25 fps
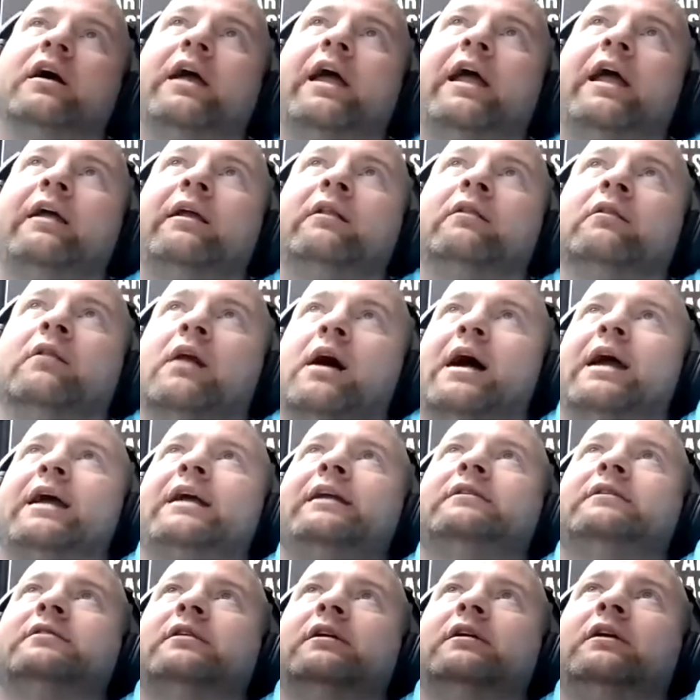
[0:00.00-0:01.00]
a
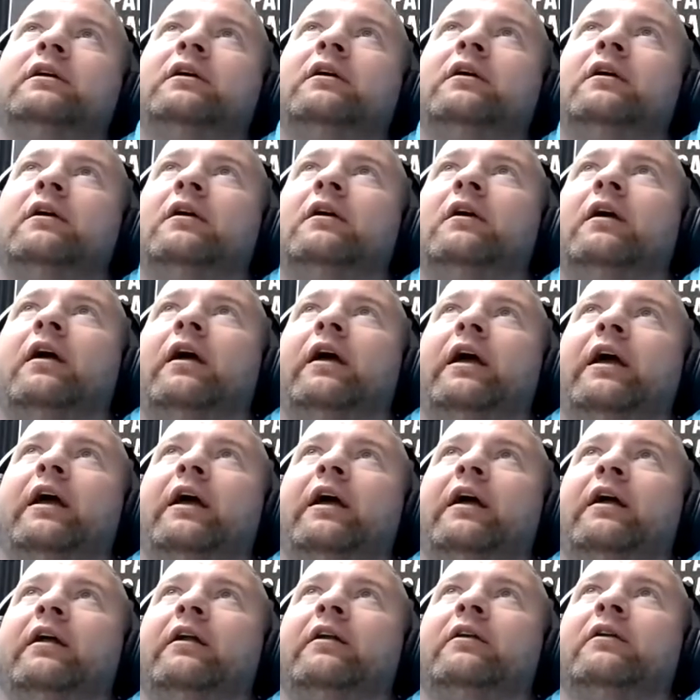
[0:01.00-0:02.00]
light
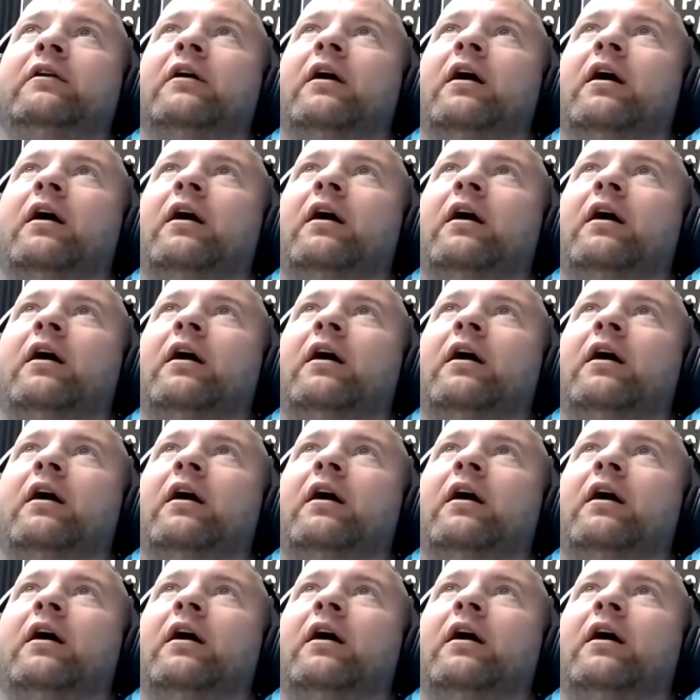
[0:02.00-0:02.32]
and